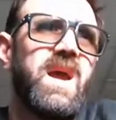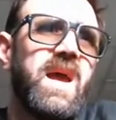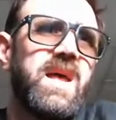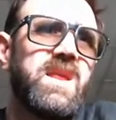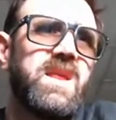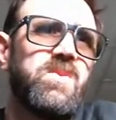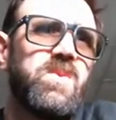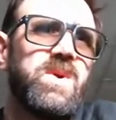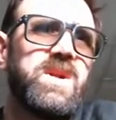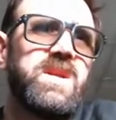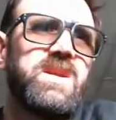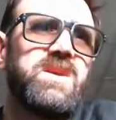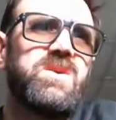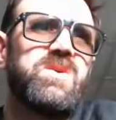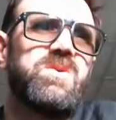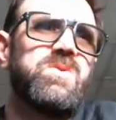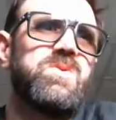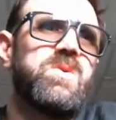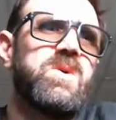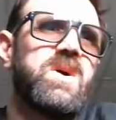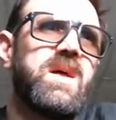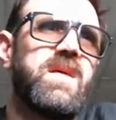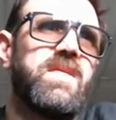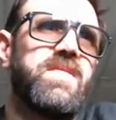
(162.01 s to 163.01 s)
And when
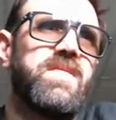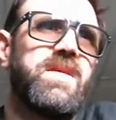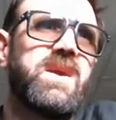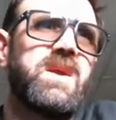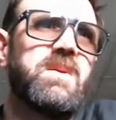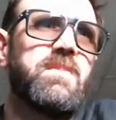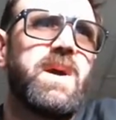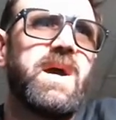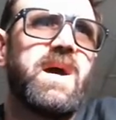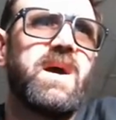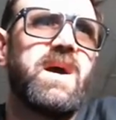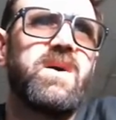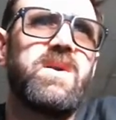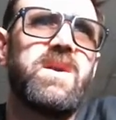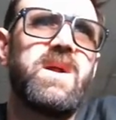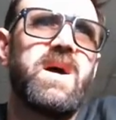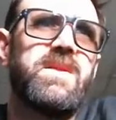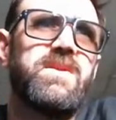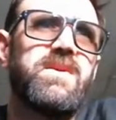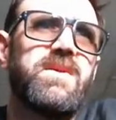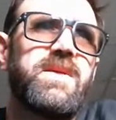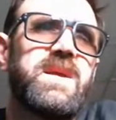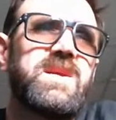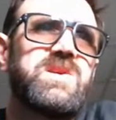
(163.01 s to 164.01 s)
you think about
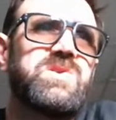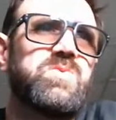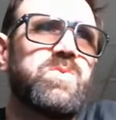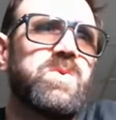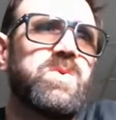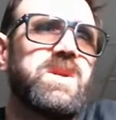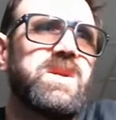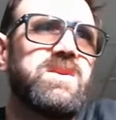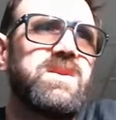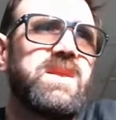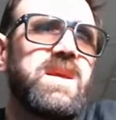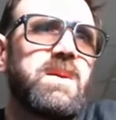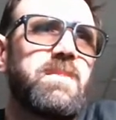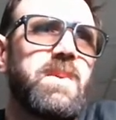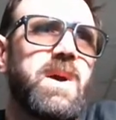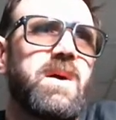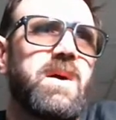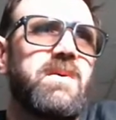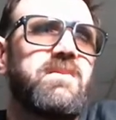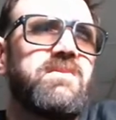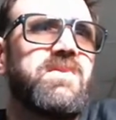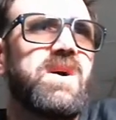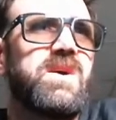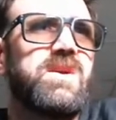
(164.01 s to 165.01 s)
other things, when you think about
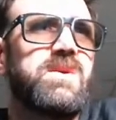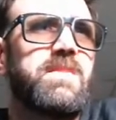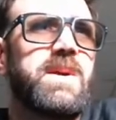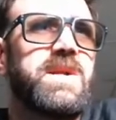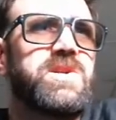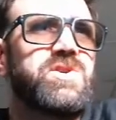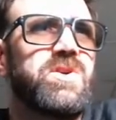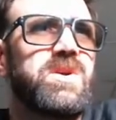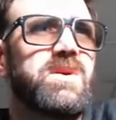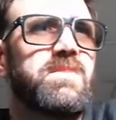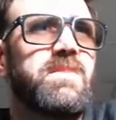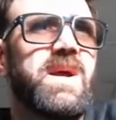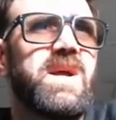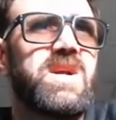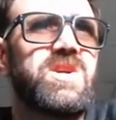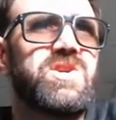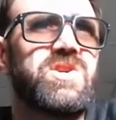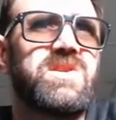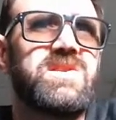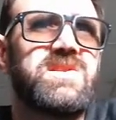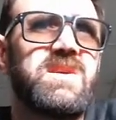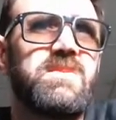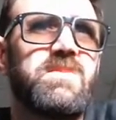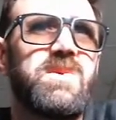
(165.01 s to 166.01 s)
volumetric mesh
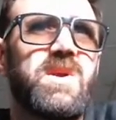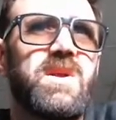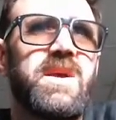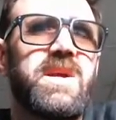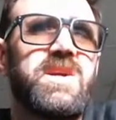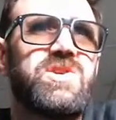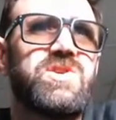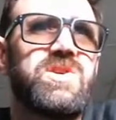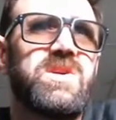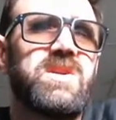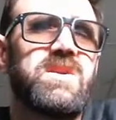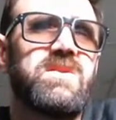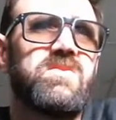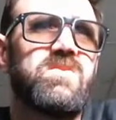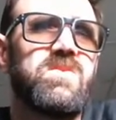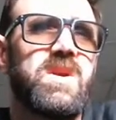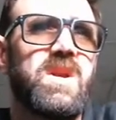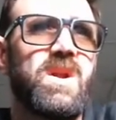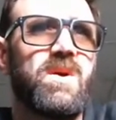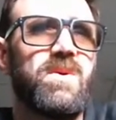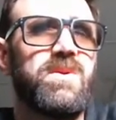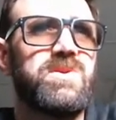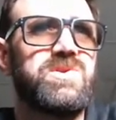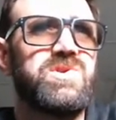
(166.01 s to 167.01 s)
and simulation,
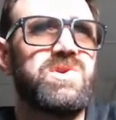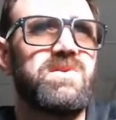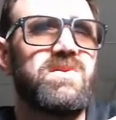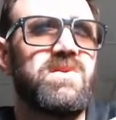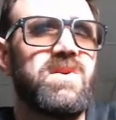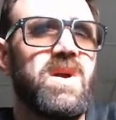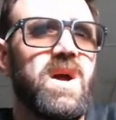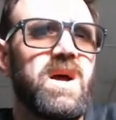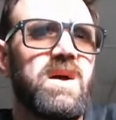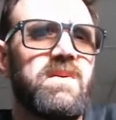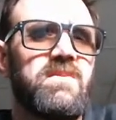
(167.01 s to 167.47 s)
those are